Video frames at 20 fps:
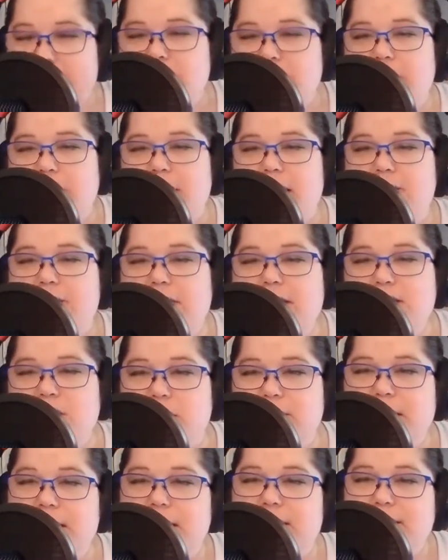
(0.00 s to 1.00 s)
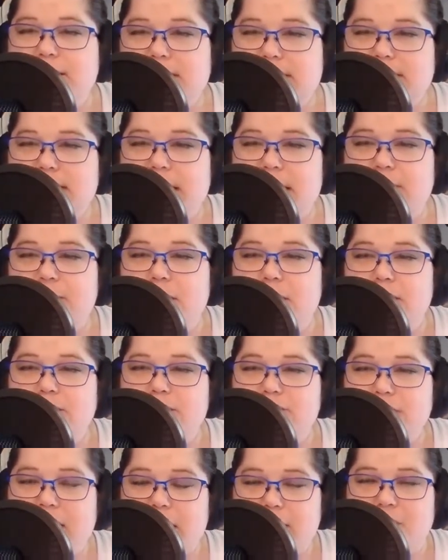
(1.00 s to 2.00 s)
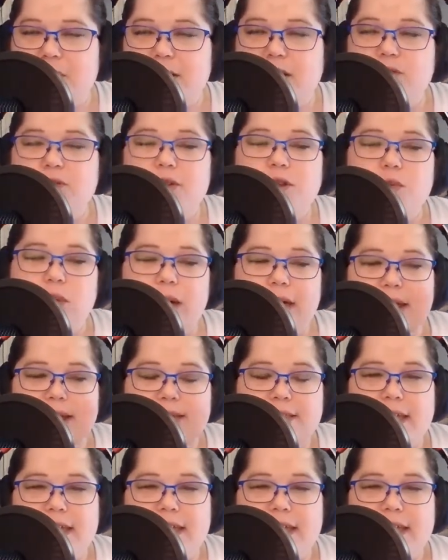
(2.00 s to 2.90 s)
But if it's all made out of the same fabric, you can weigh it at the